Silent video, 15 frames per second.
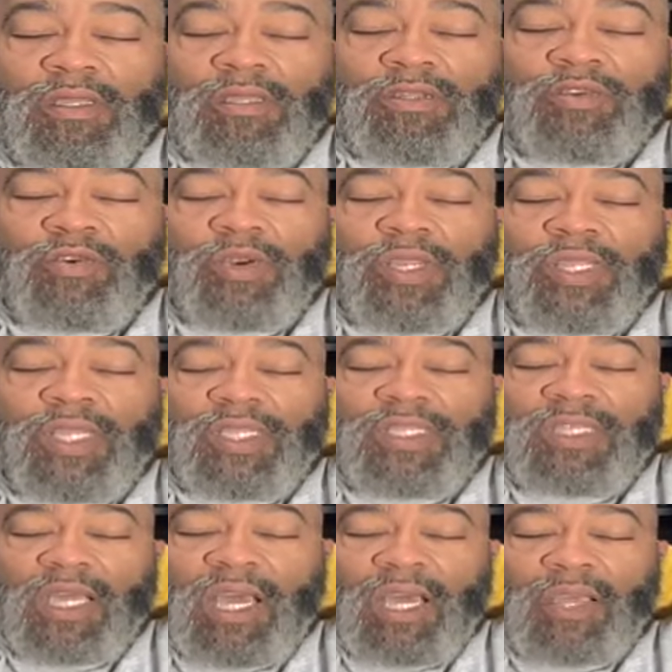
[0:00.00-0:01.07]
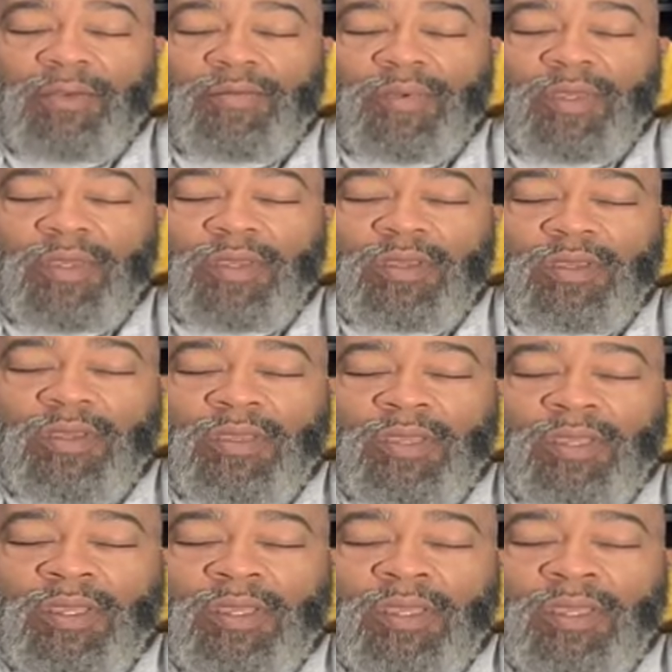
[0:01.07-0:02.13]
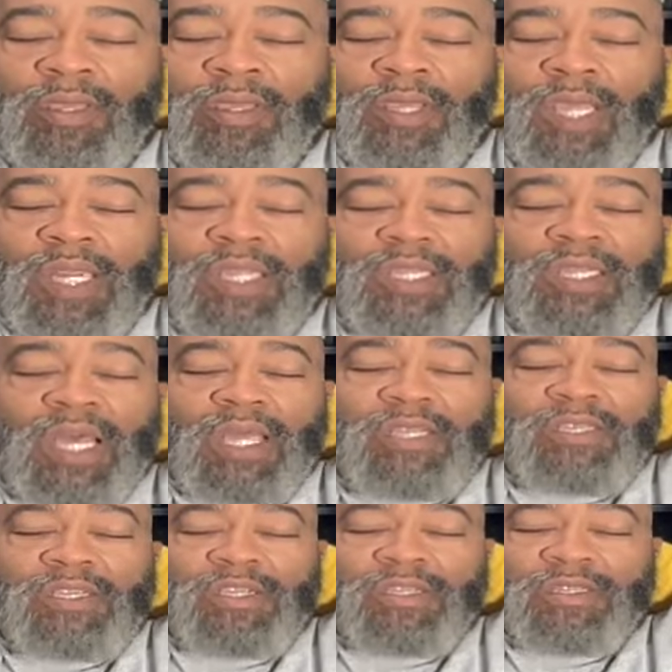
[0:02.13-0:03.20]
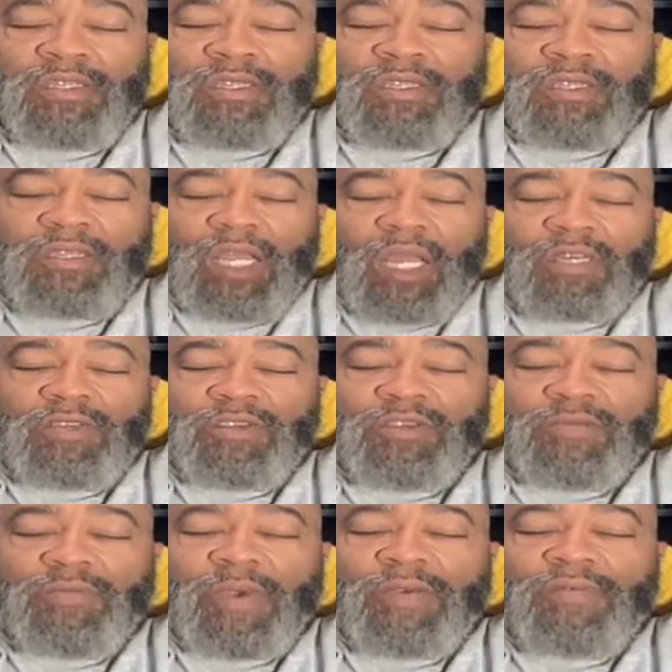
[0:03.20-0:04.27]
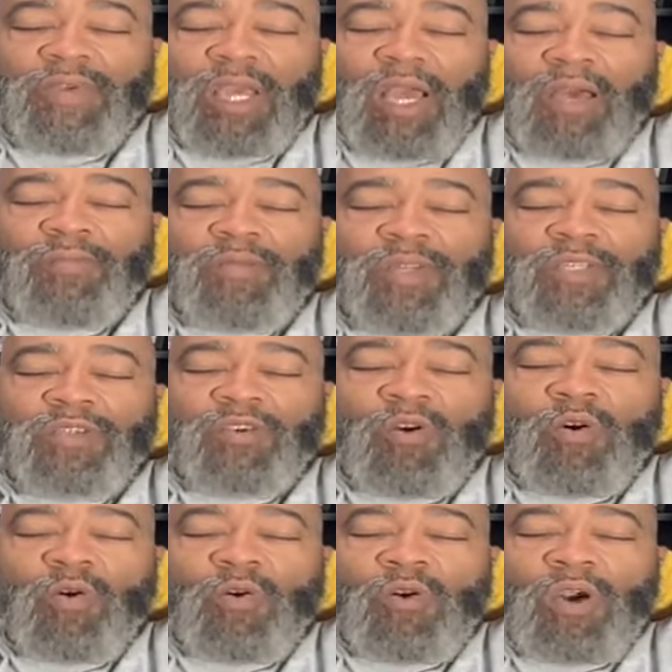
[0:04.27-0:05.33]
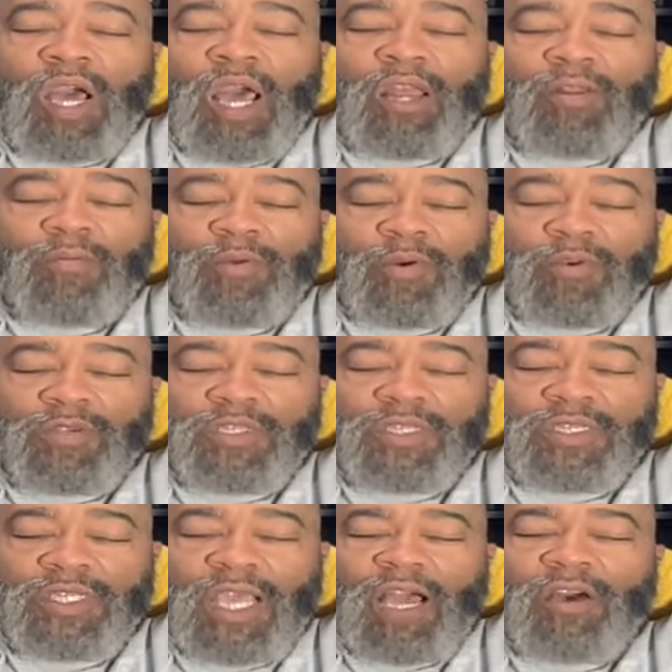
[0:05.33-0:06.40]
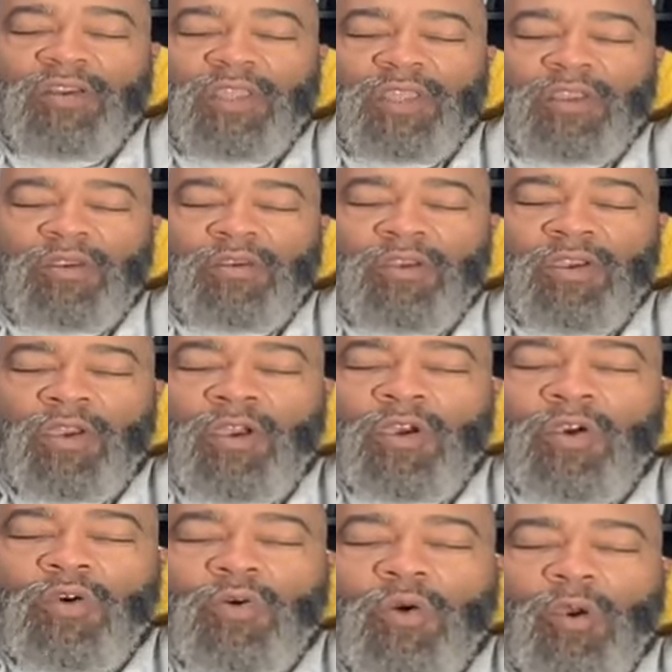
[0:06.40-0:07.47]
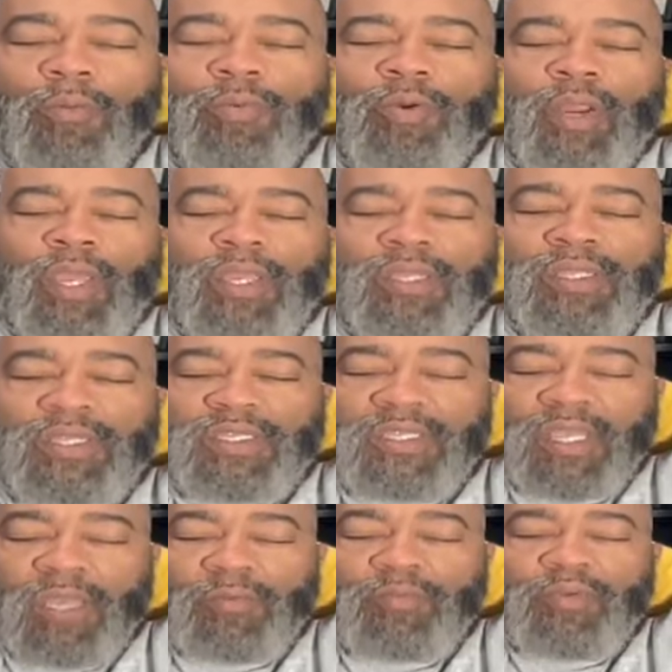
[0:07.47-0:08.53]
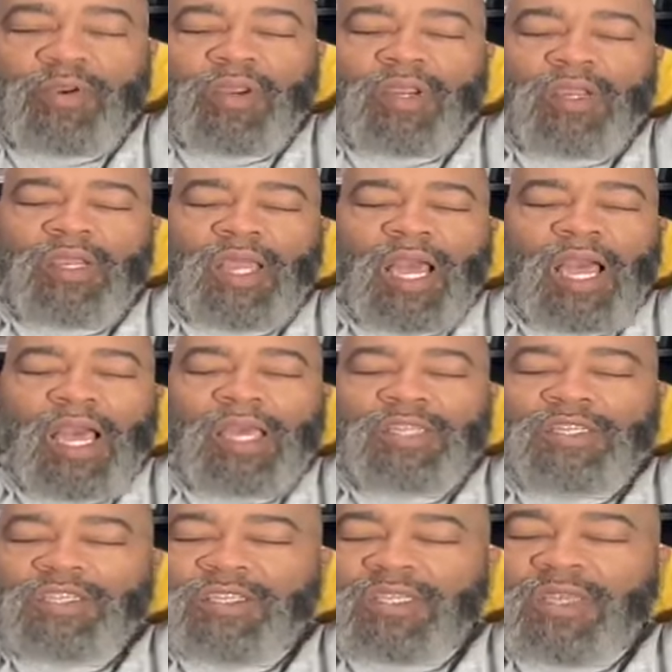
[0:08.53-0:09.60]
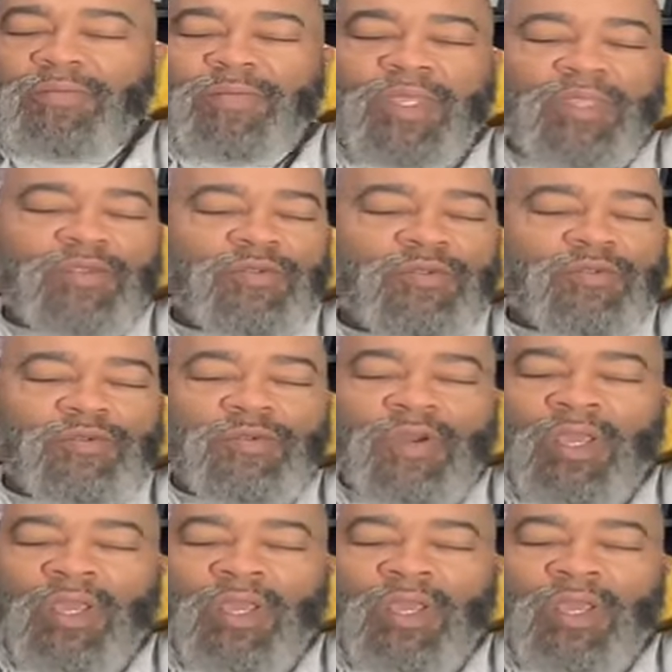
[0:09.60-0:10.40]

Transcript: during this time. And it's not just Dr. Smith God, but it's a whole lot of persons out here who are praying this same prayer. God, just get me through